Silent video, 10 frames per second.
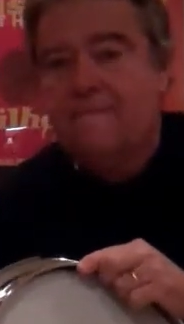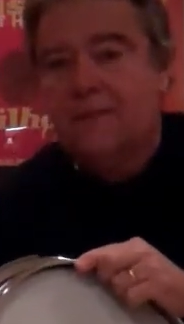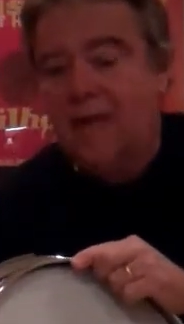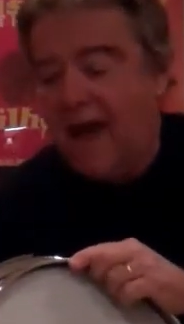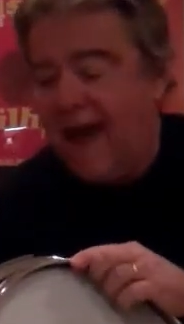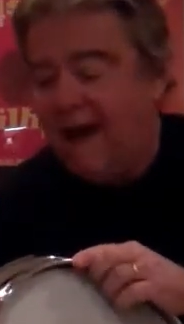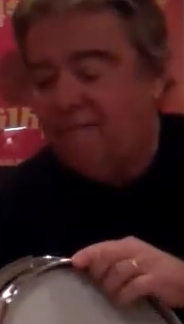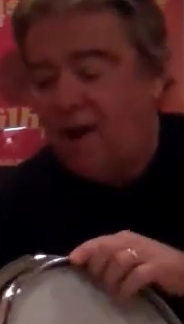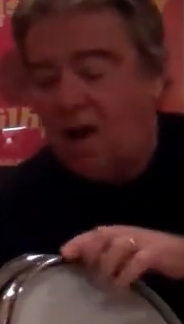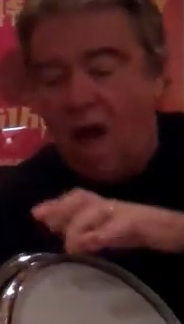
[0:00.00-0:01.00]
that
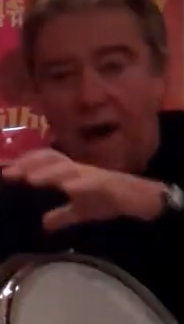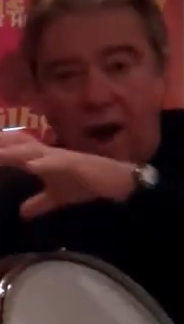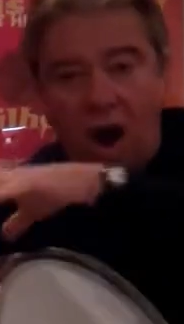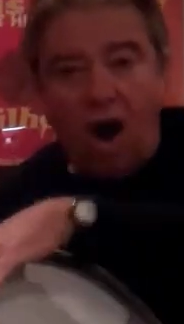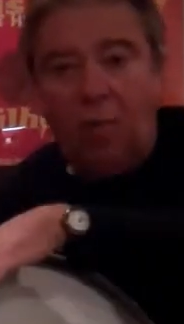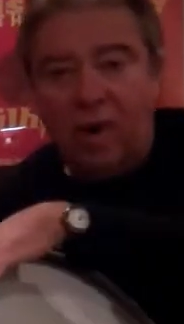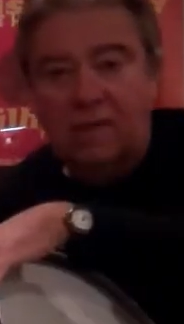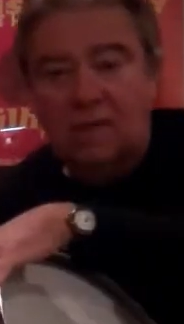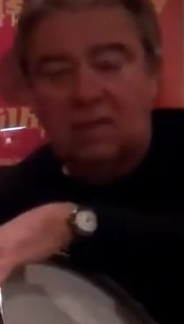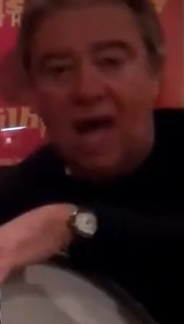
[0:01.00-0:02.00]
have a lot of hardware
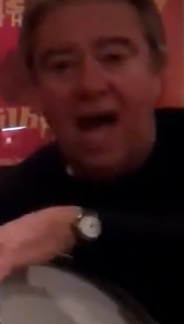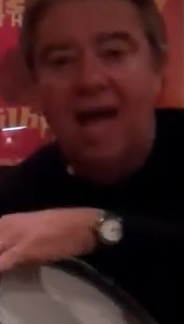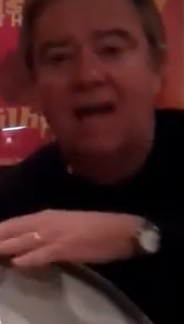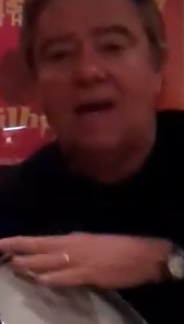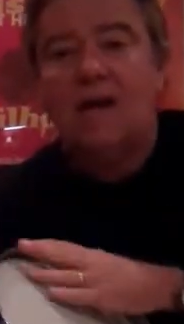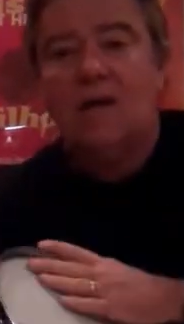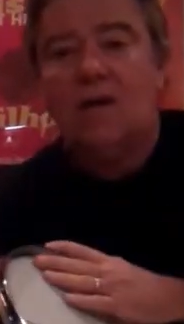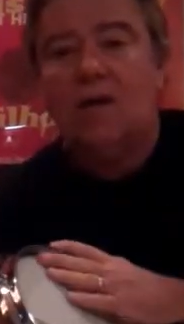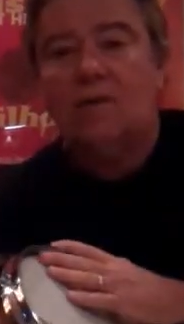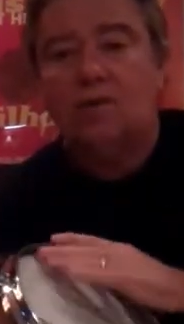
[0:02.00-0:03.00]
on the side,
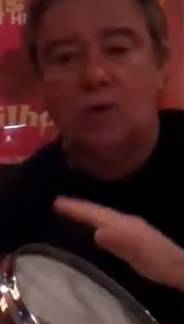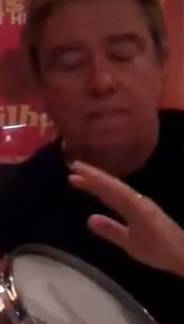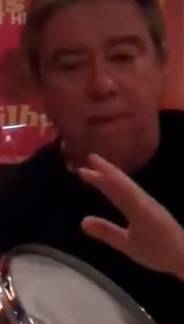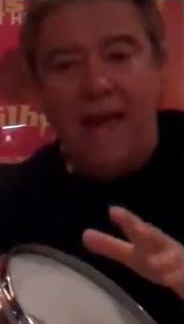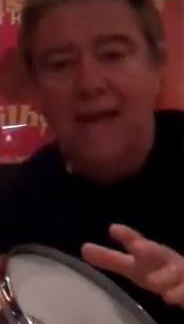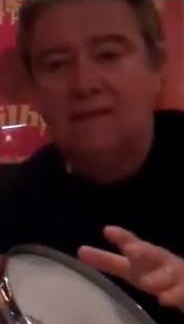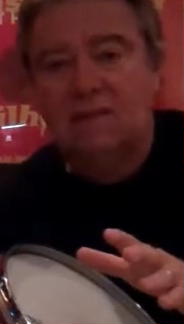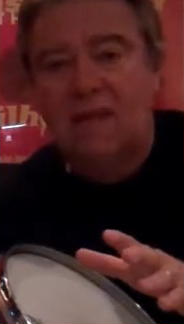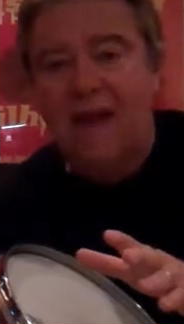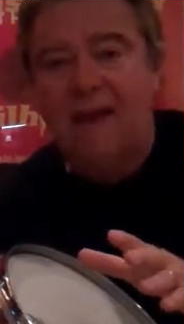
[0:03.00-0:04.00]
to play it
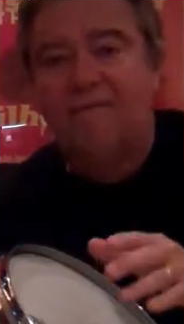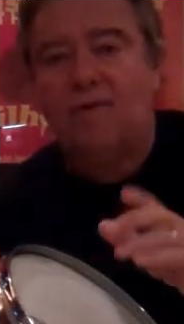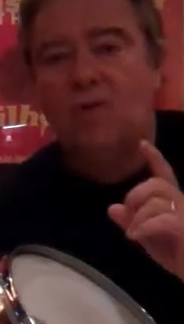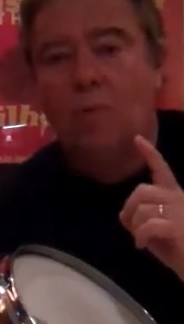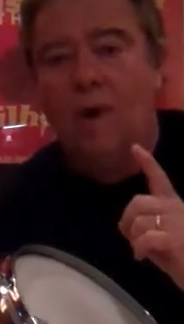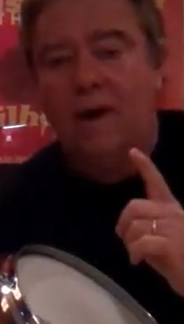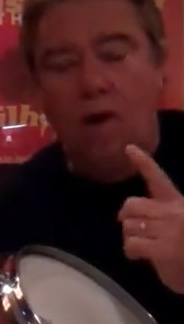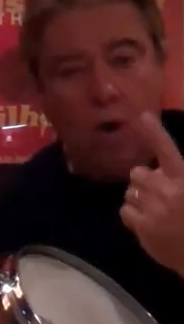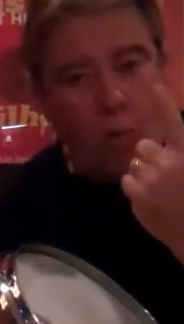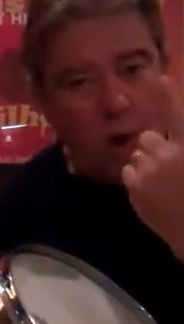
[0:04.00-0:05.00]
safe, you want to
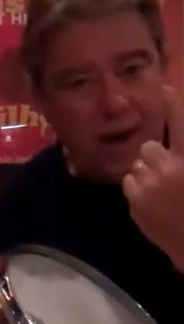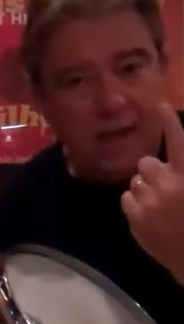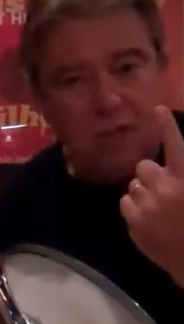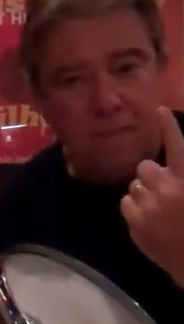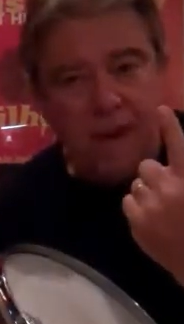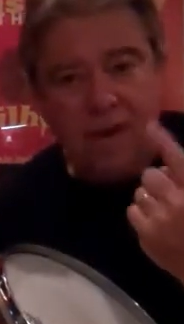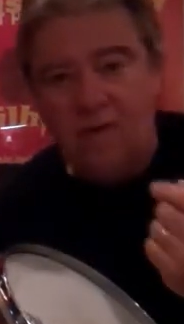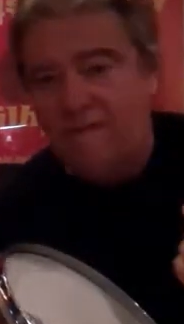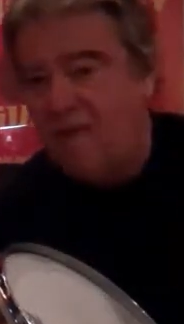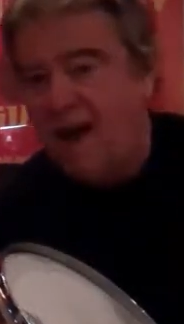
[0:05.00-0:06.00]
go 1 inch
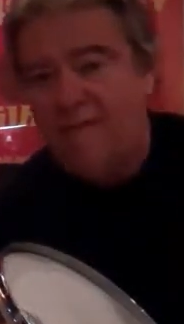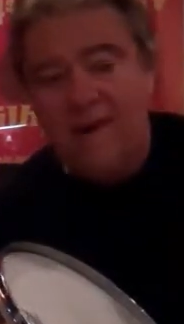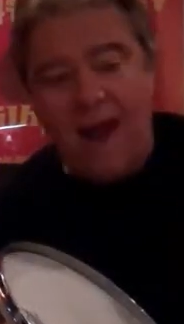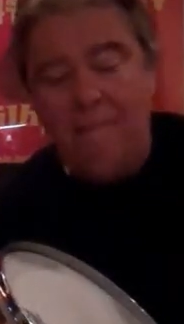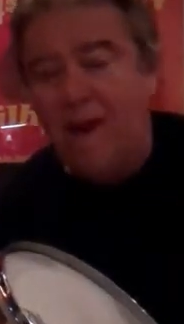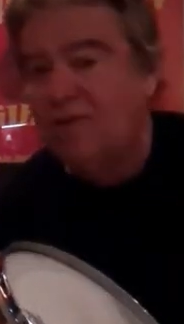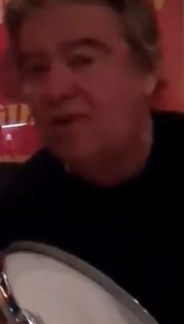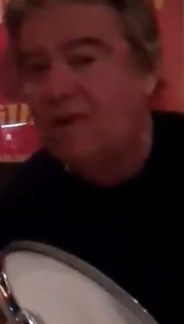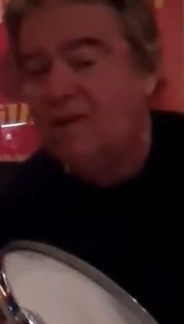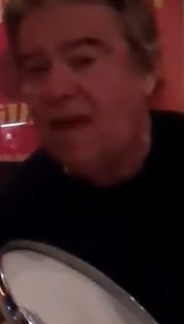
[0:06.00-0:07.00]
bigger. If you have a
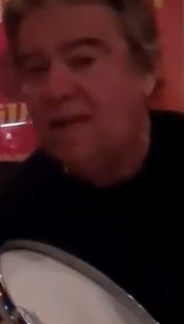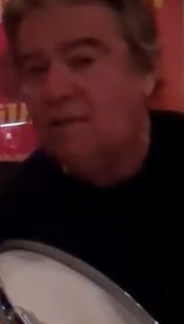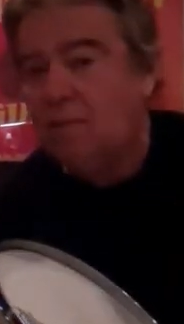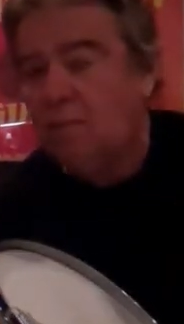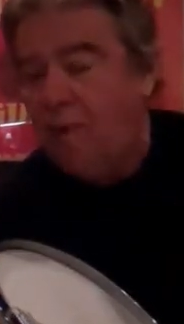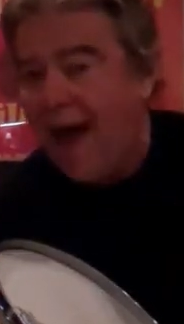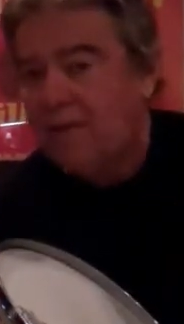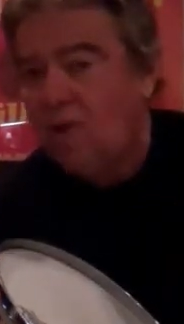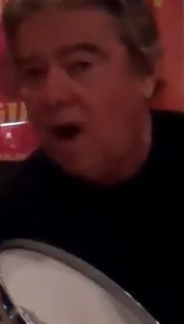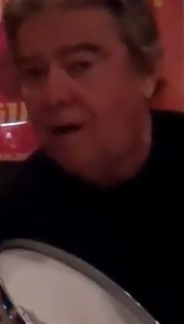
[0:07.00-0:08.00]
9x13
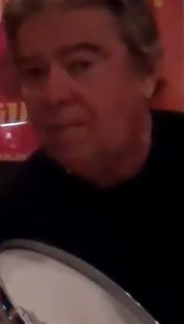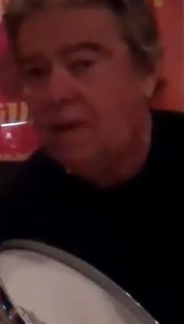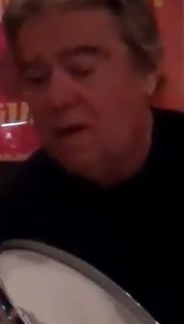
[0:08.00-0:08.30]
rack tom